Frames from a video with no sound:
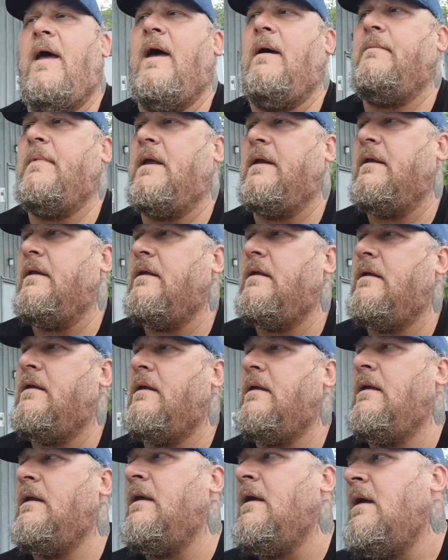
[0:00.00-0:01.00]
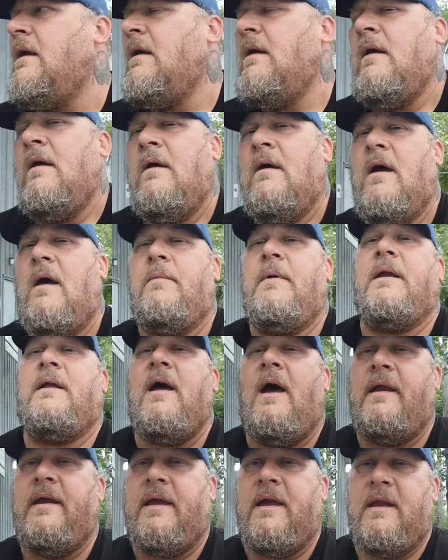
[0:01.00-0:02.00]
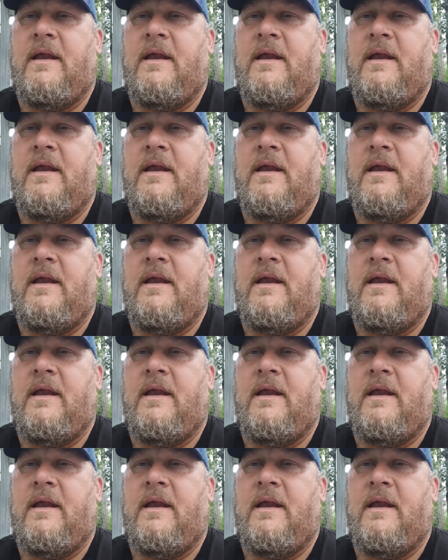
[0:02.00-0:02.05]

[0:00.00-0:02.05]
happening, I've been kind of